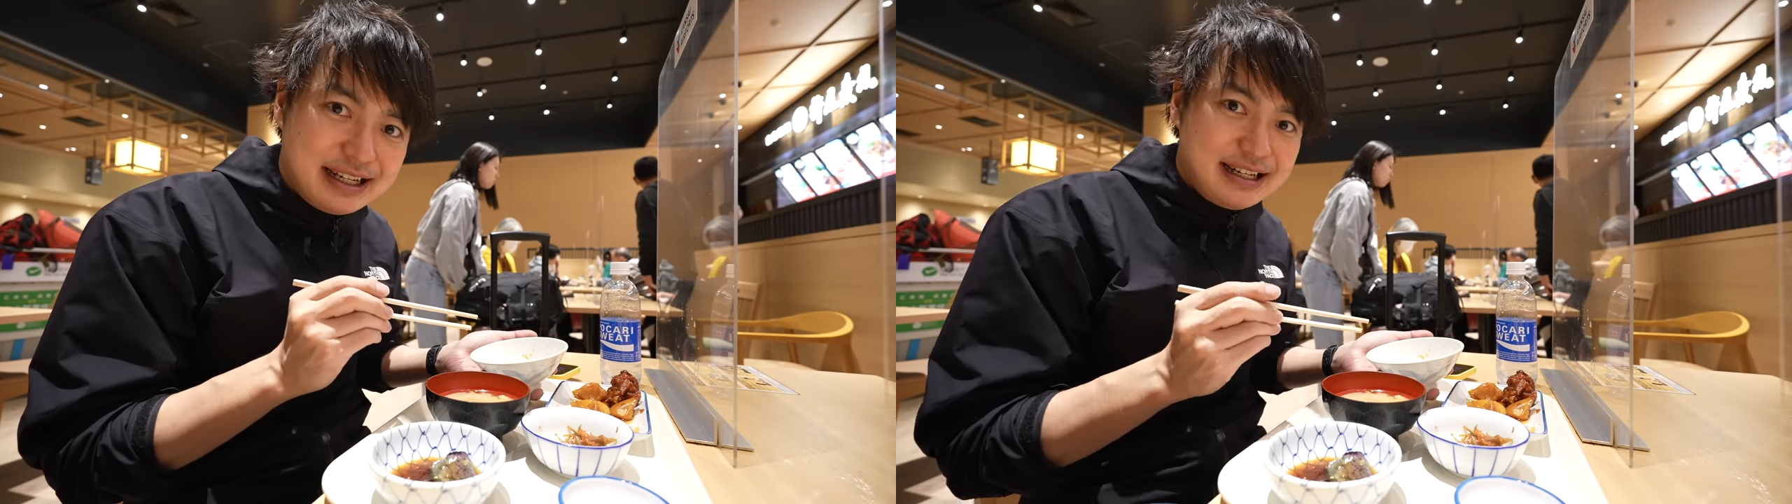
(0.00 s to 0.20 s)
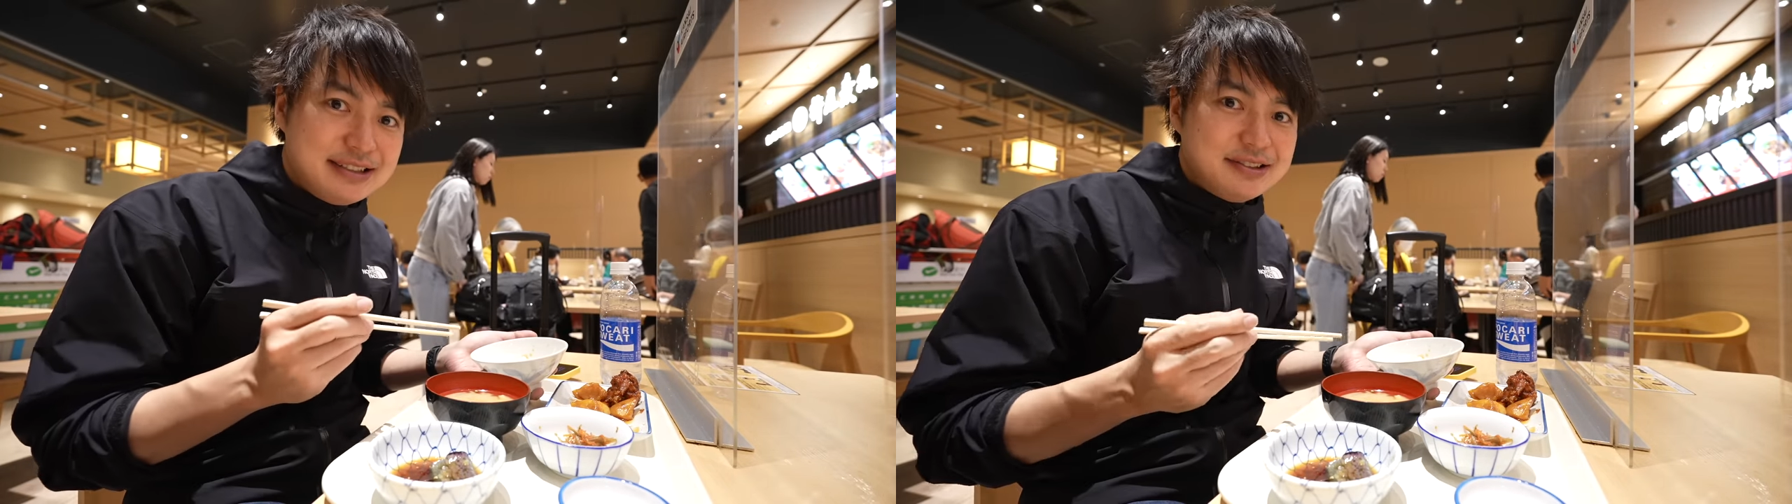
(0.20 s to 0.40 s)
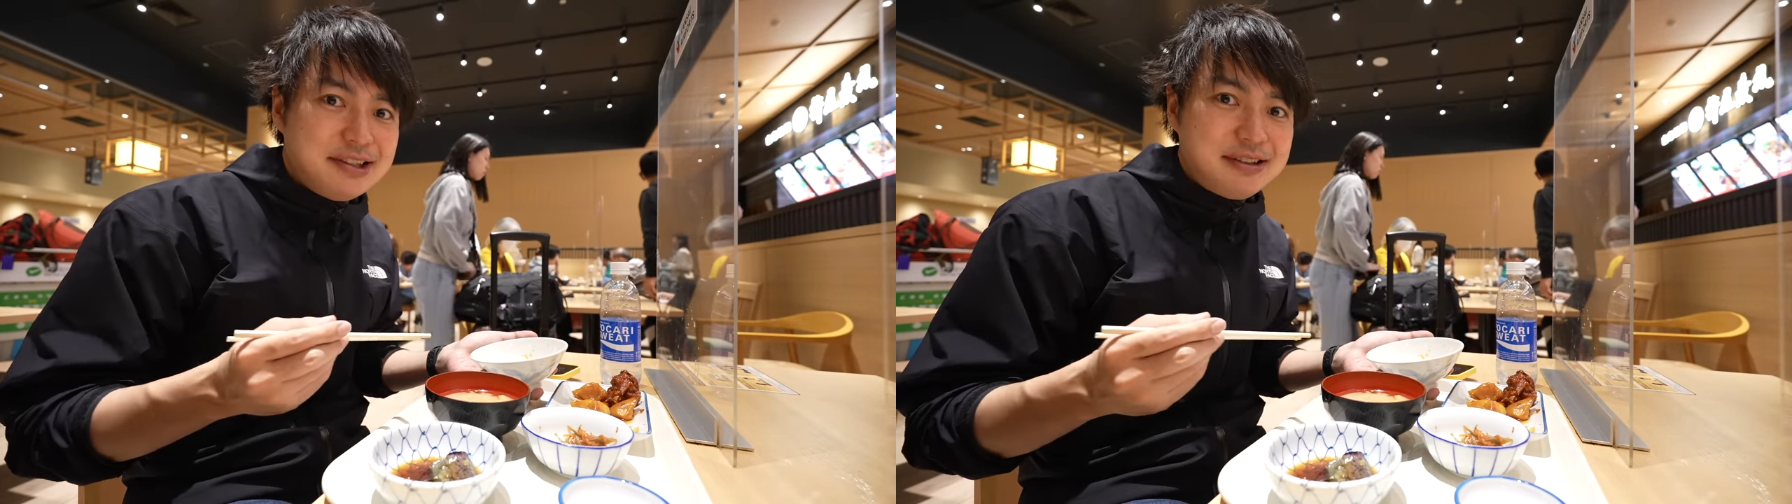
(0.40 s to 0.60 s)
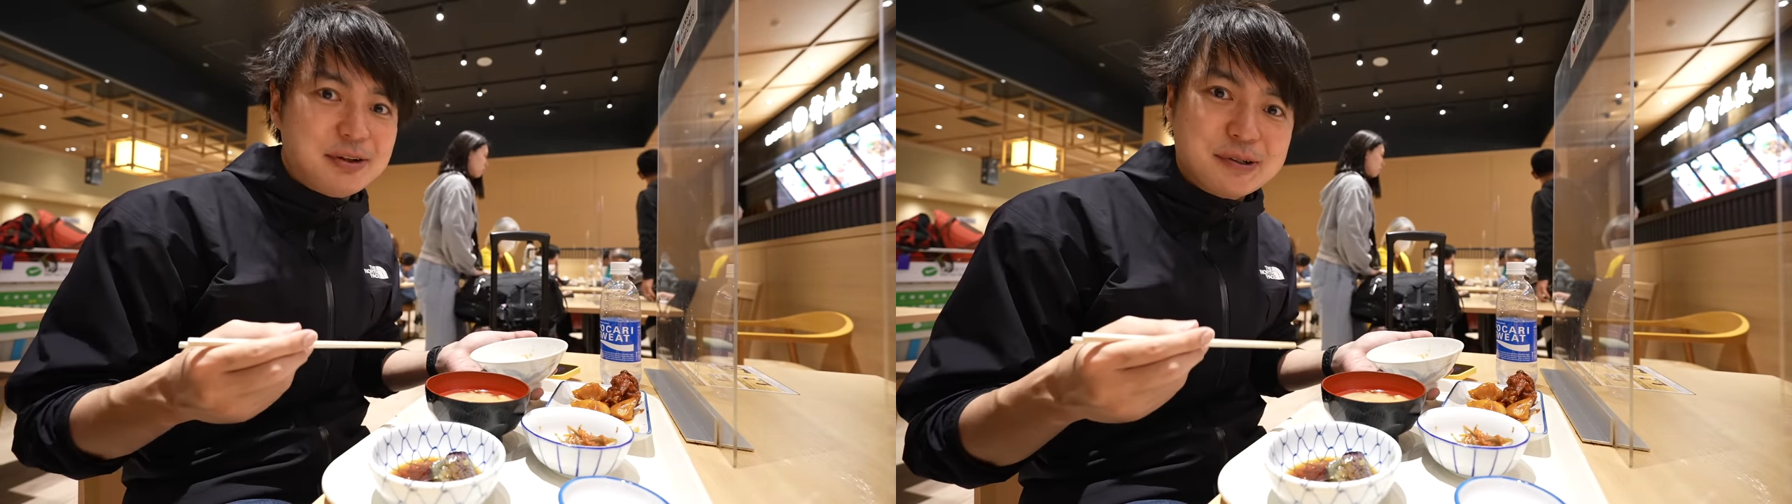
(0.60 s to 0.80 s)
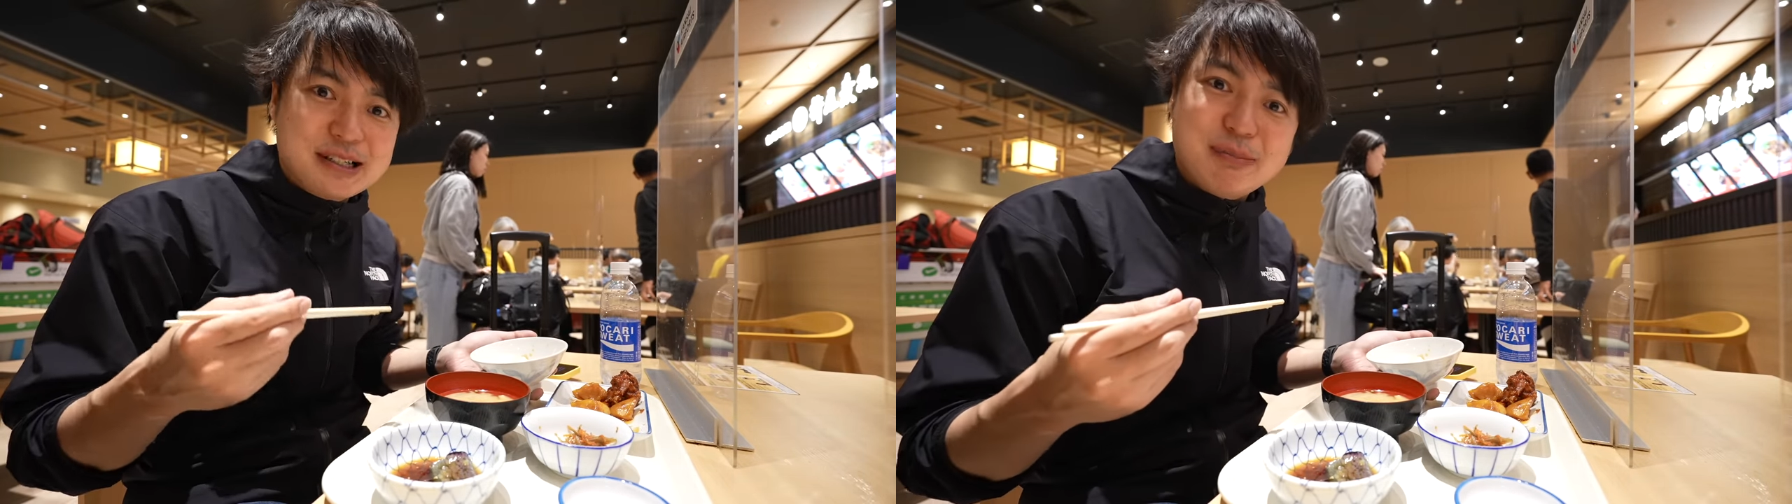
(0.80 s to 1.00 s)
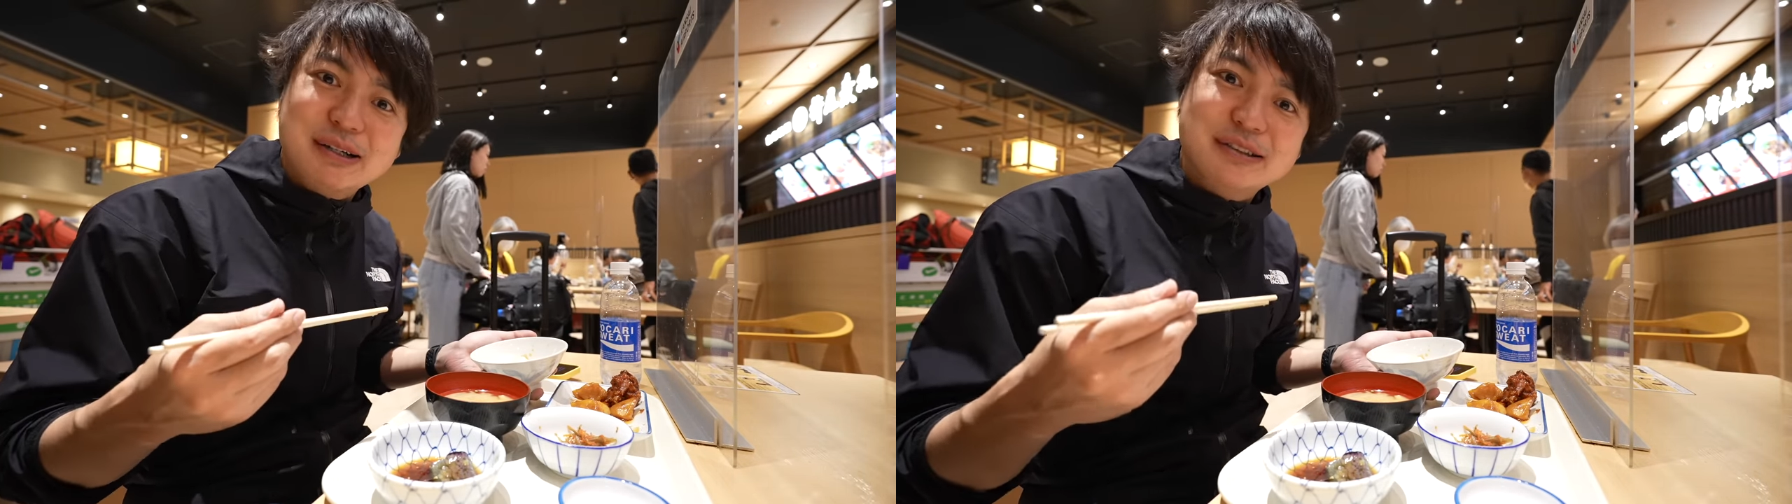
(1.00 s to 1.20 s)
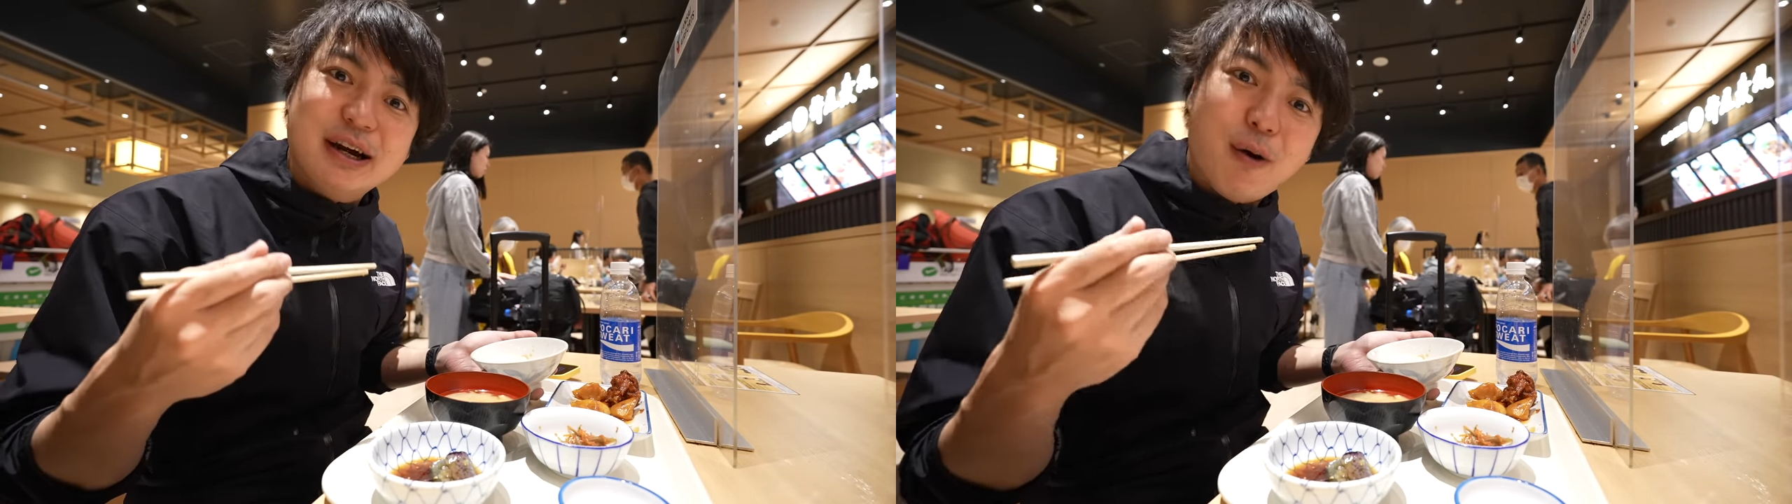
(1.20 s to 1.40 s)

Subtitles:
and they're talking about the